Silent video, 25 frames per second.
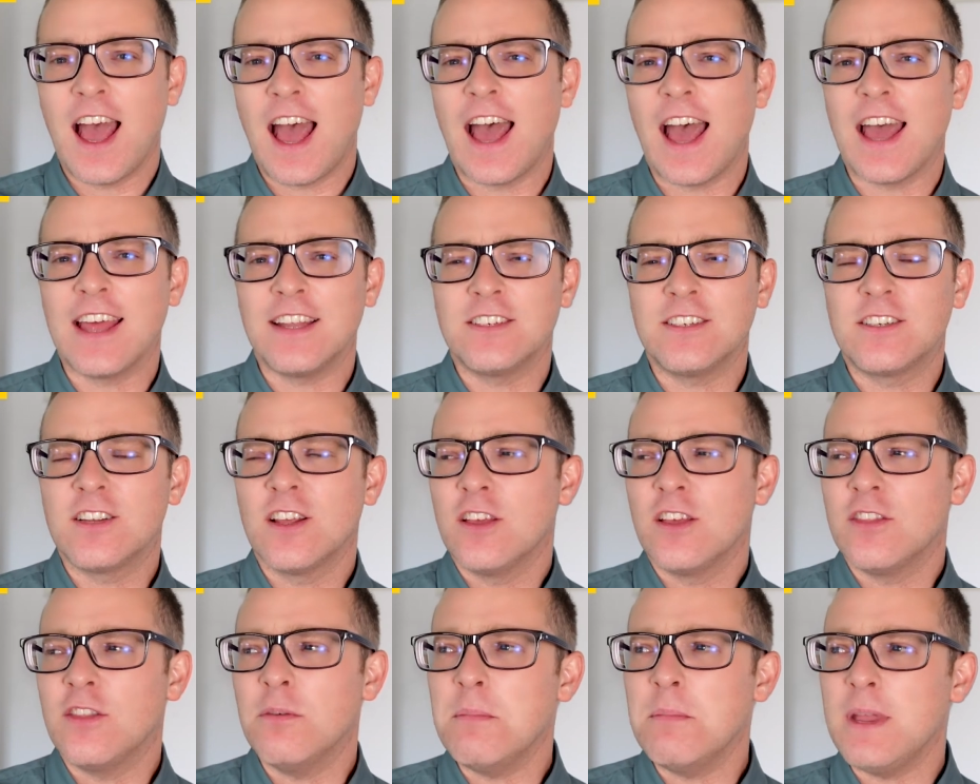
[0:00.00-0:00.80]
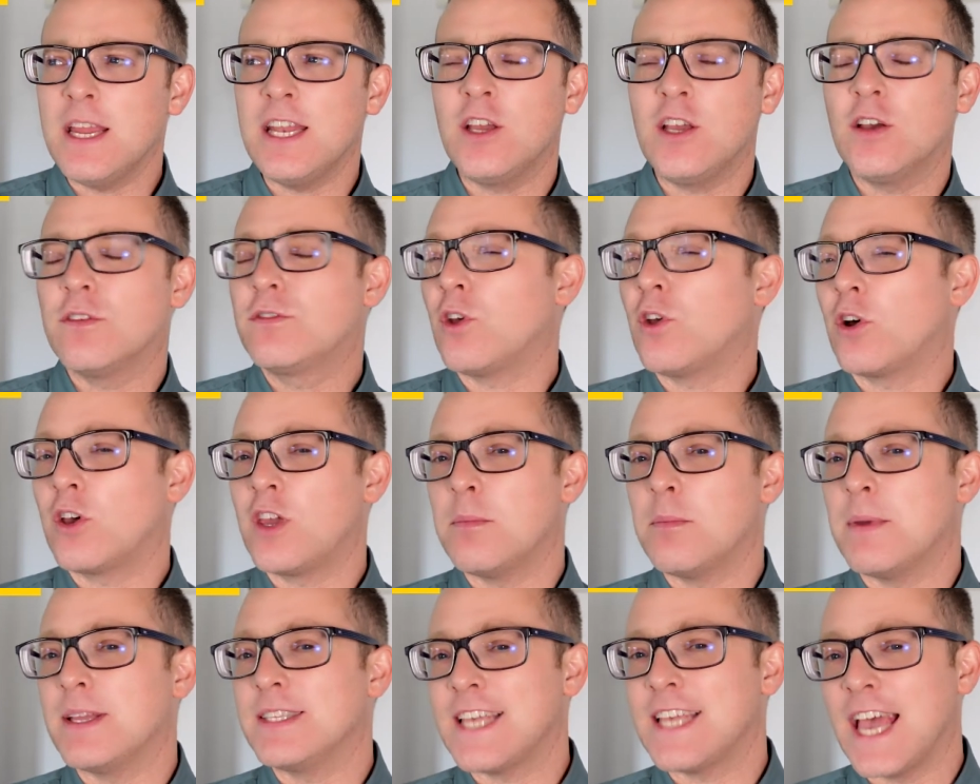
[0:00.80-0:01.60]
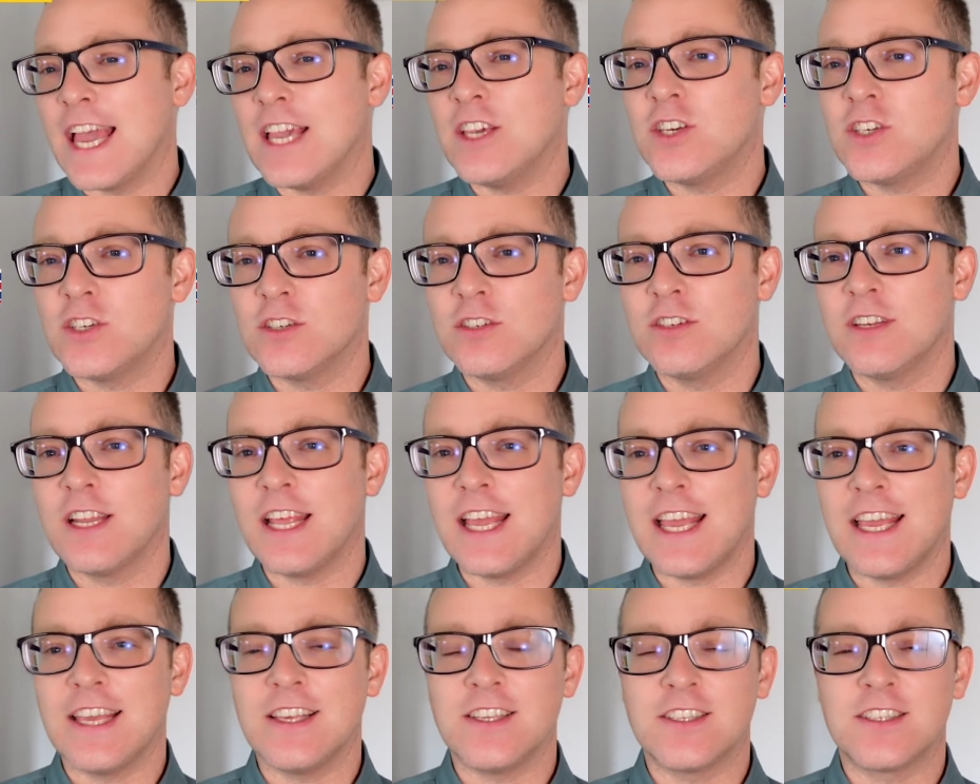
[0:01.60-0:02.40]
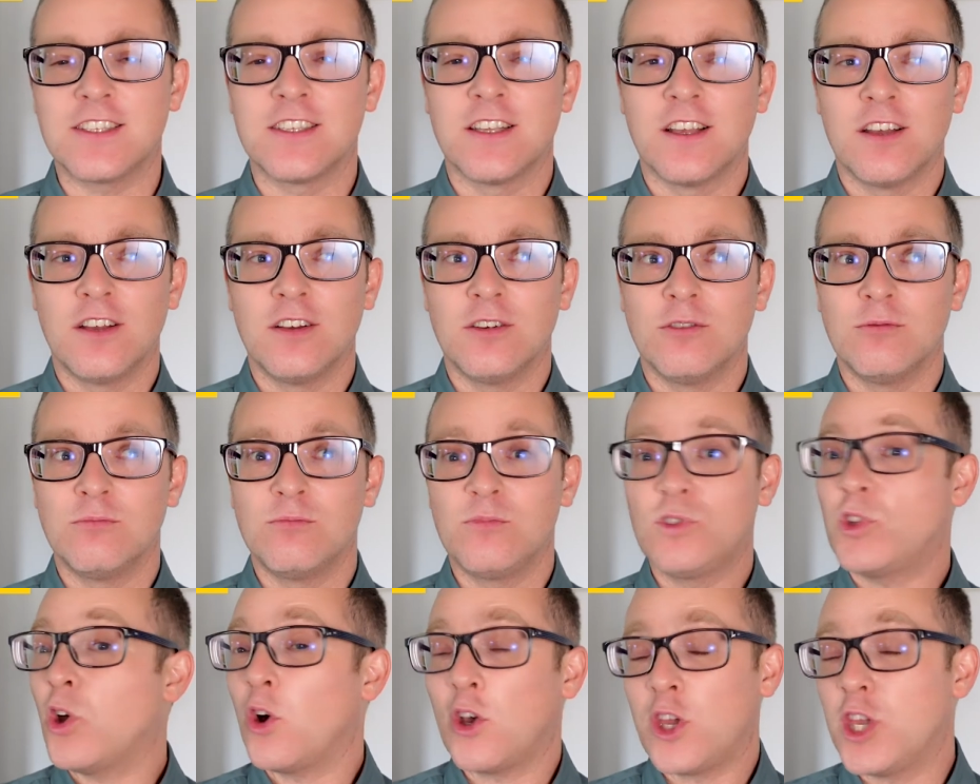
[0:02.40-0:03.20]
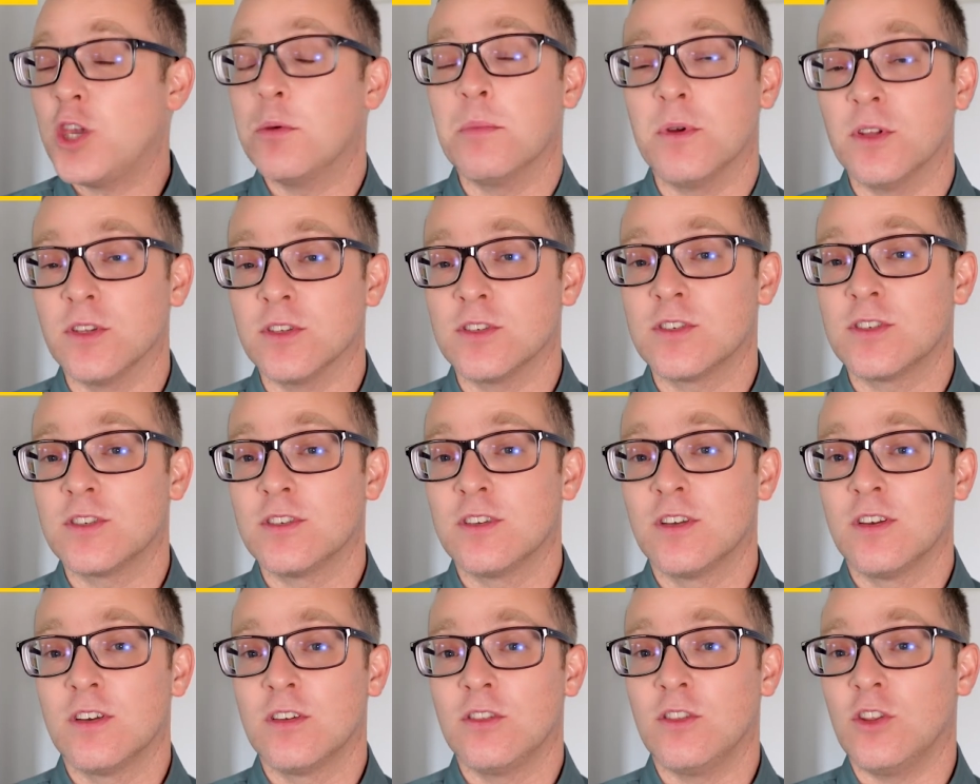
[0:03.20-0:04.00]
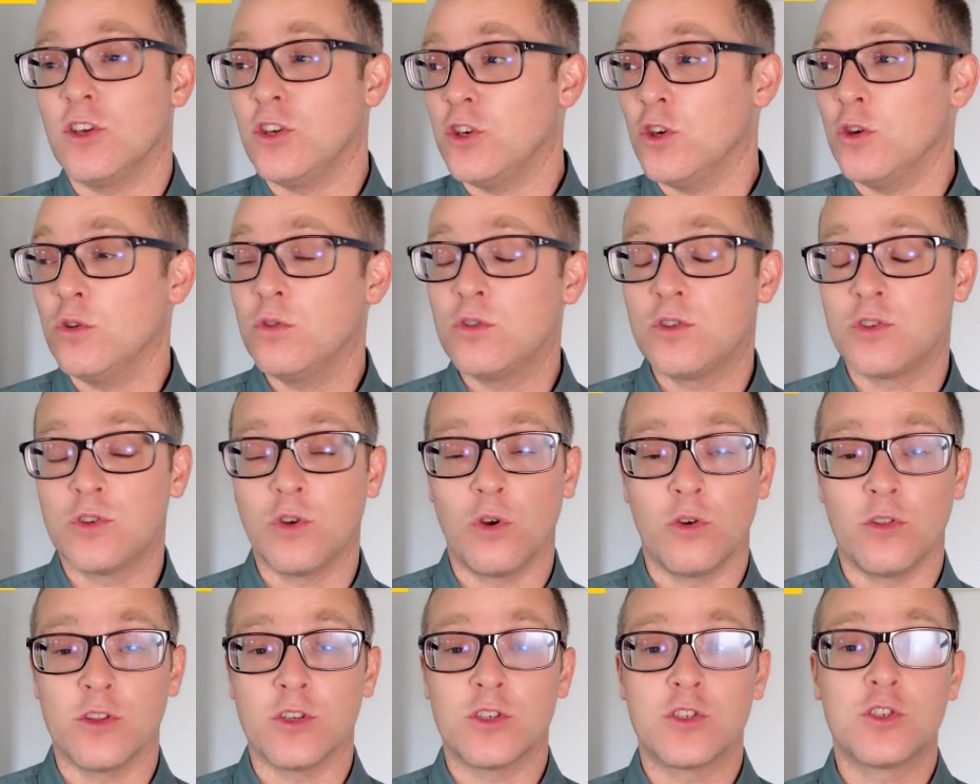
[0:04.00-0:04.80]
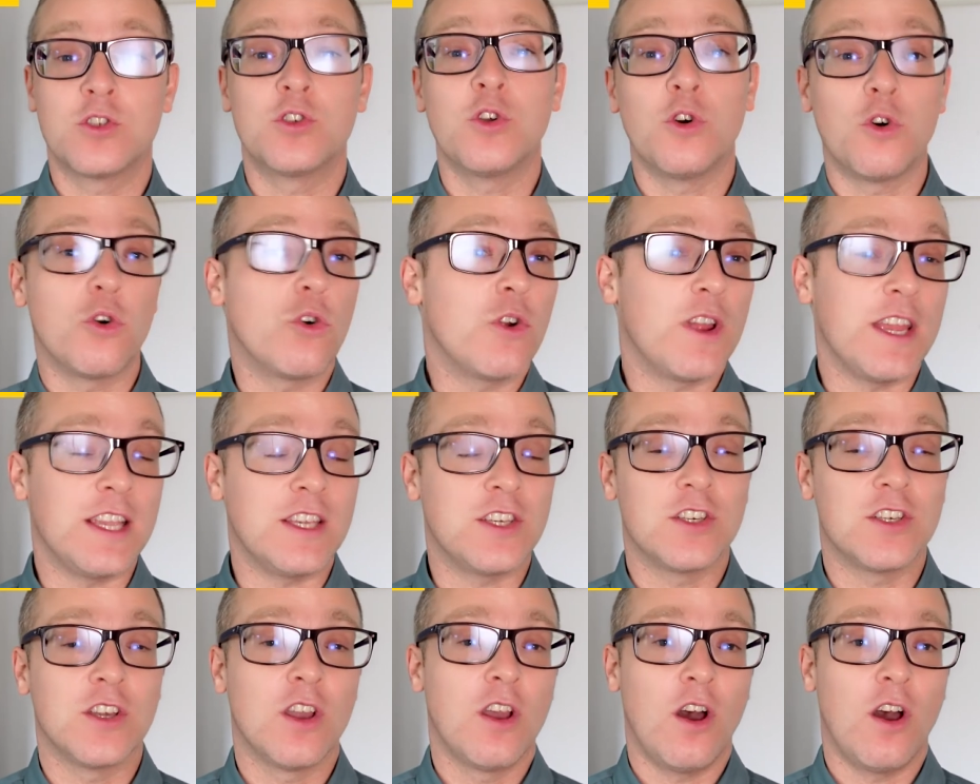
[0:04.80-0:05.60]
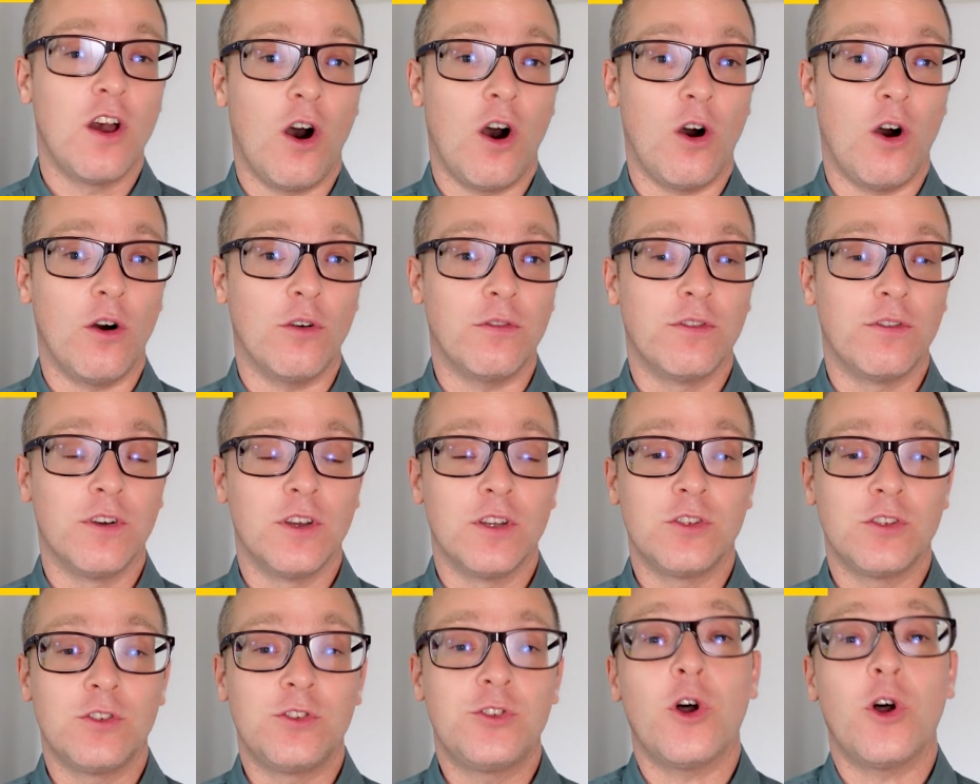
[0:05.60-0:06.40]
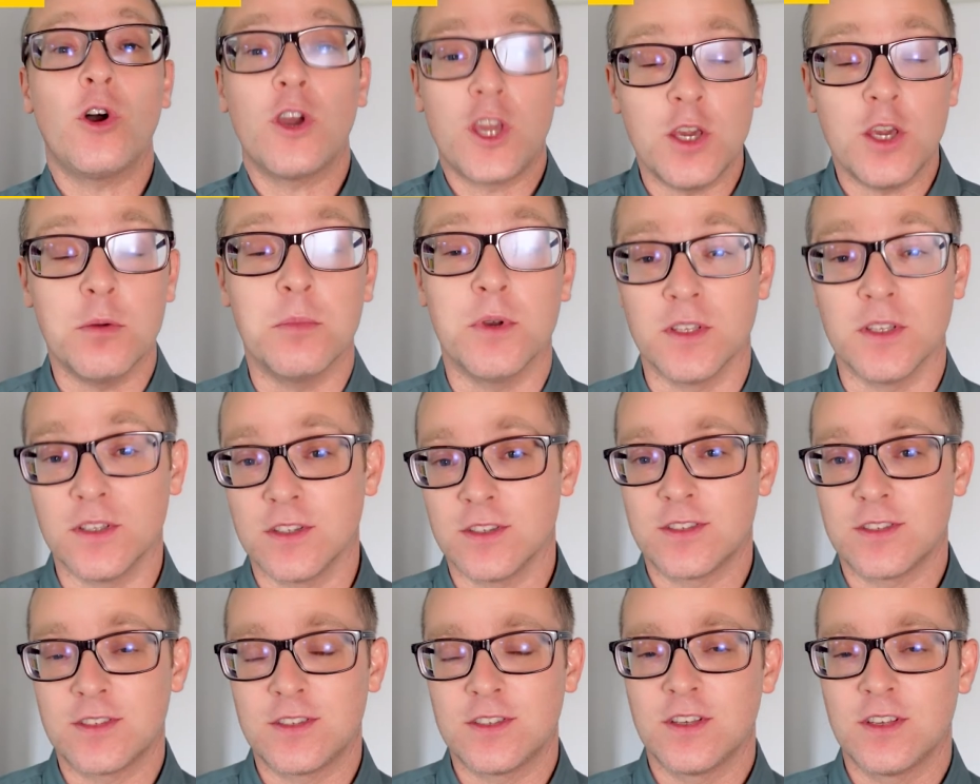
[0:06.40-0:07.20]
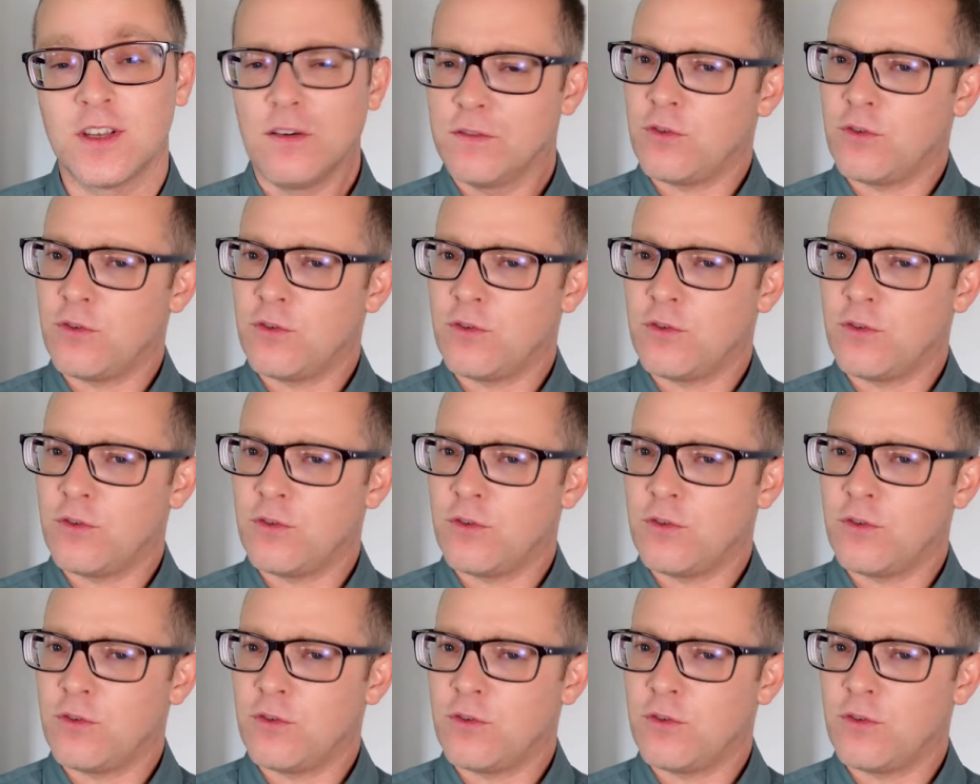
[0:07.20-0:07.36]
And the meaning of documentation is documents, the use or the storage of documents.